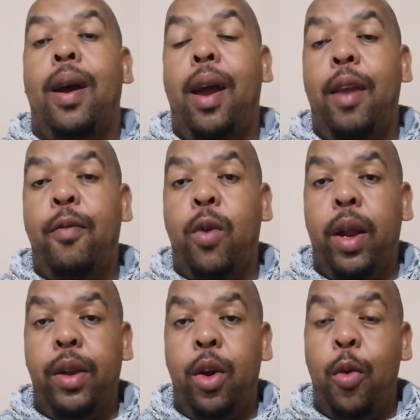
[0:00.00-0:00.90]
Hi
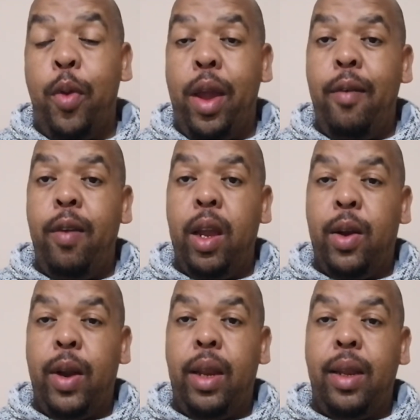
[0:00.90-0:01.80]
everyone, hope you're having a
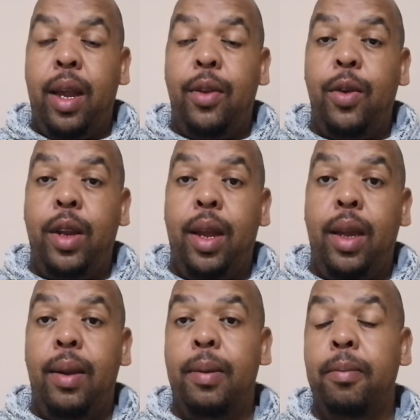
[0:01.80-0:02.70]
great day today.